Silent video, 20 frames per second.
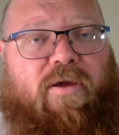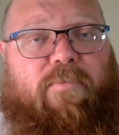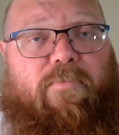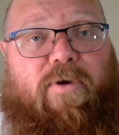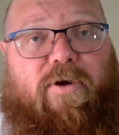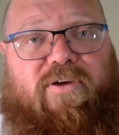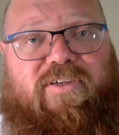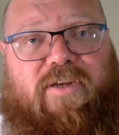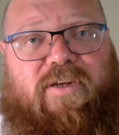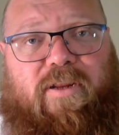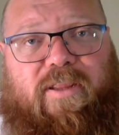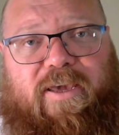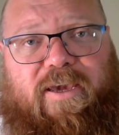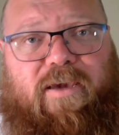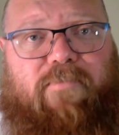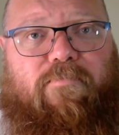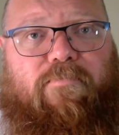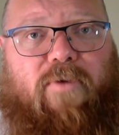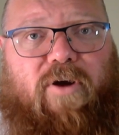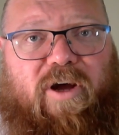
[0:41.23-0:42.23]

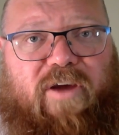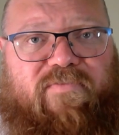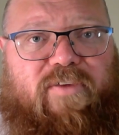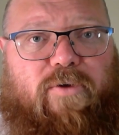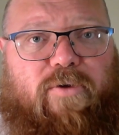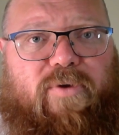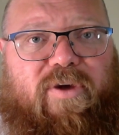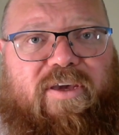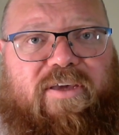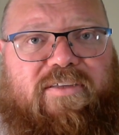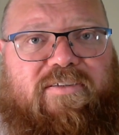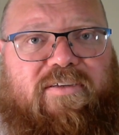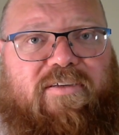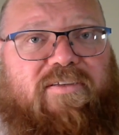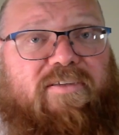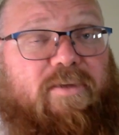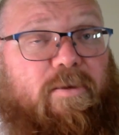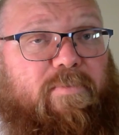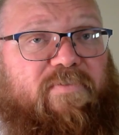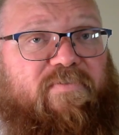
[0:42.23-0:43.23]
Personally, my view is that
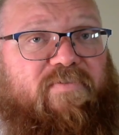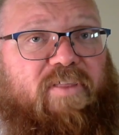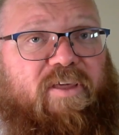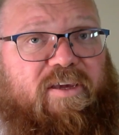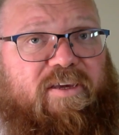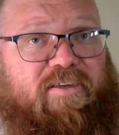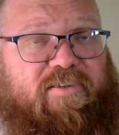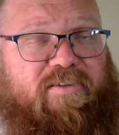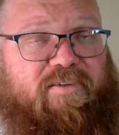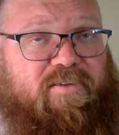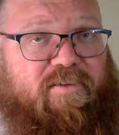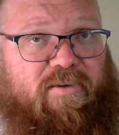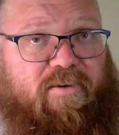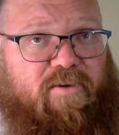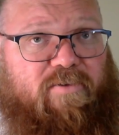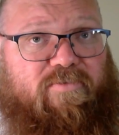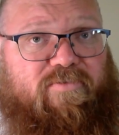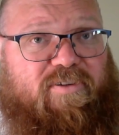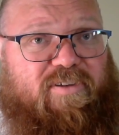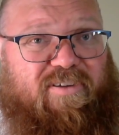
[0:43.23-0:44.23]
some of these
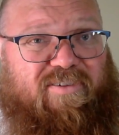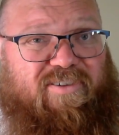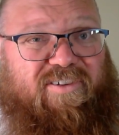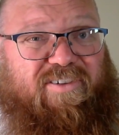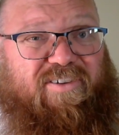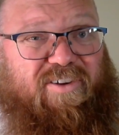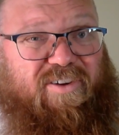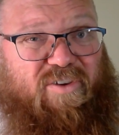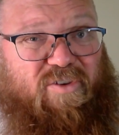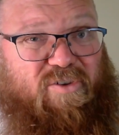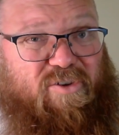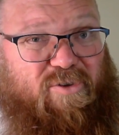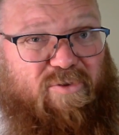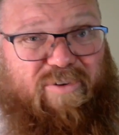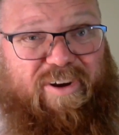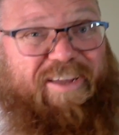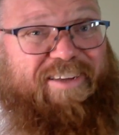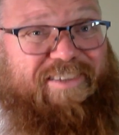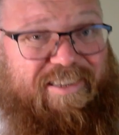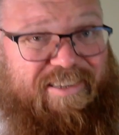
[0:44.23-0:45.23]
notes are just not
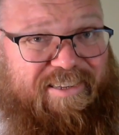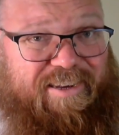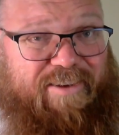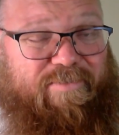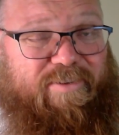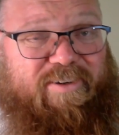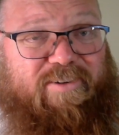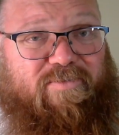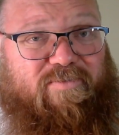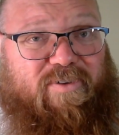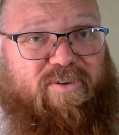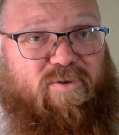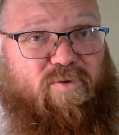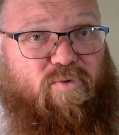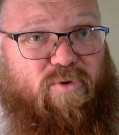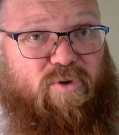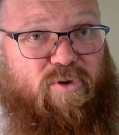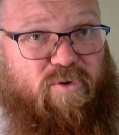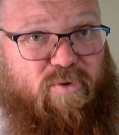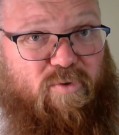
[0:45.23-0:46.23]
necessary to
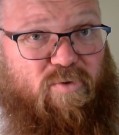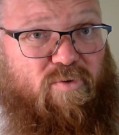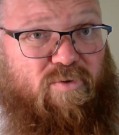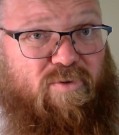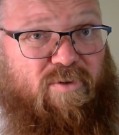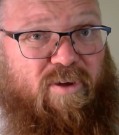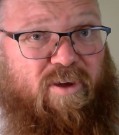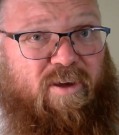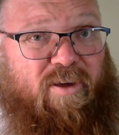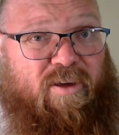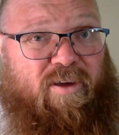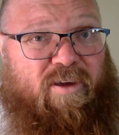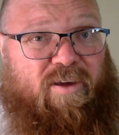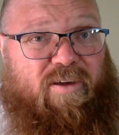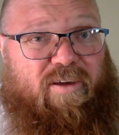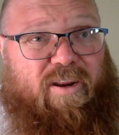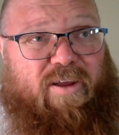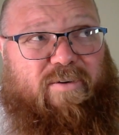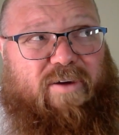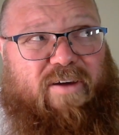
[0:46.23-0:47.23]
record at all.
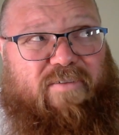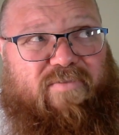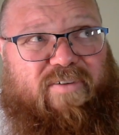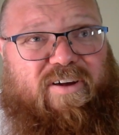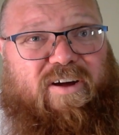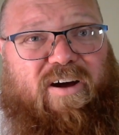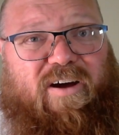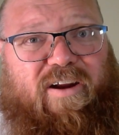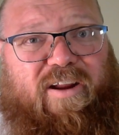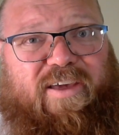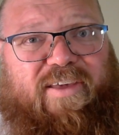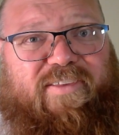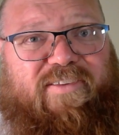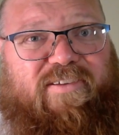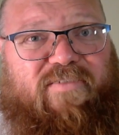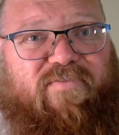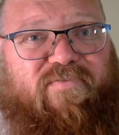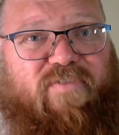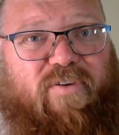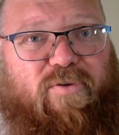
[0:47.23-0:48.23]
Every
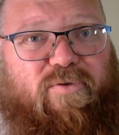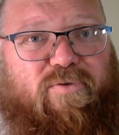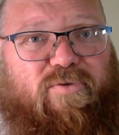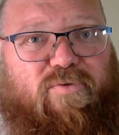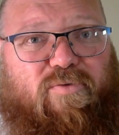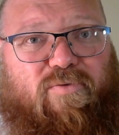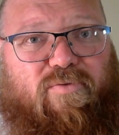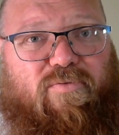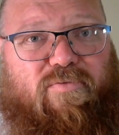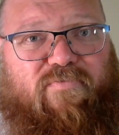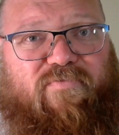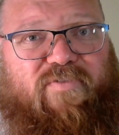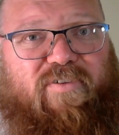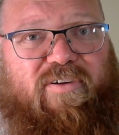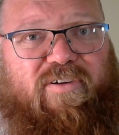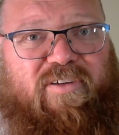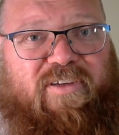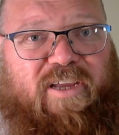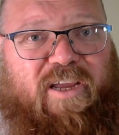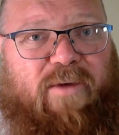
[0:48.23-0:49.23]
unanswered phone call, for
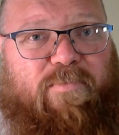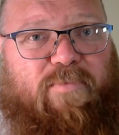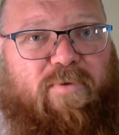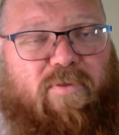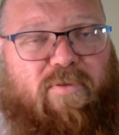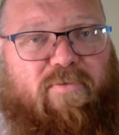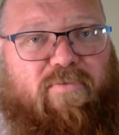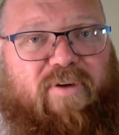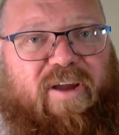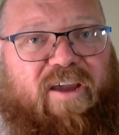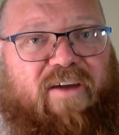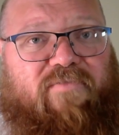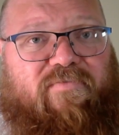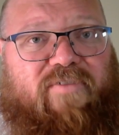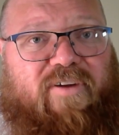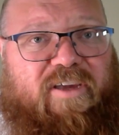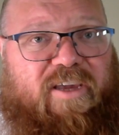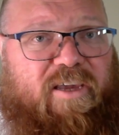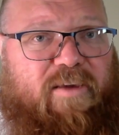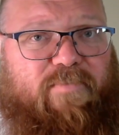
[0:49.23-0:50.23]
example, or
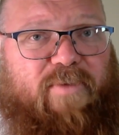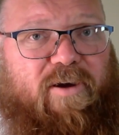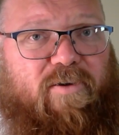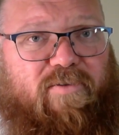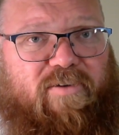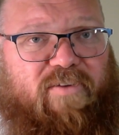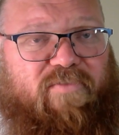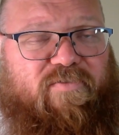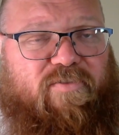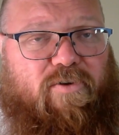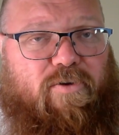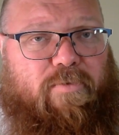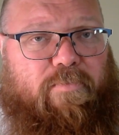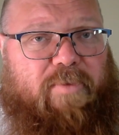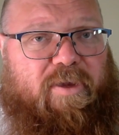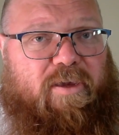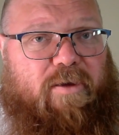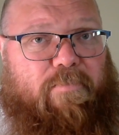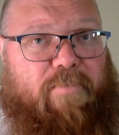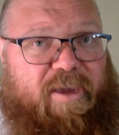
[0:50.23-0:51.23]
every email
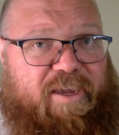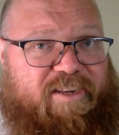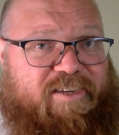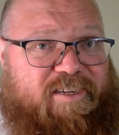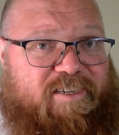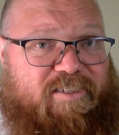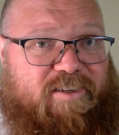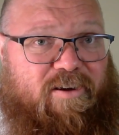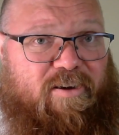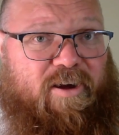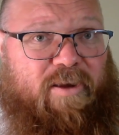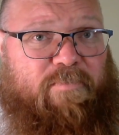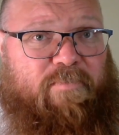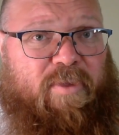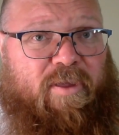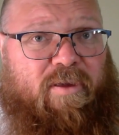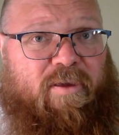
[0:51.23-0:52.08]
confirming a meeting time.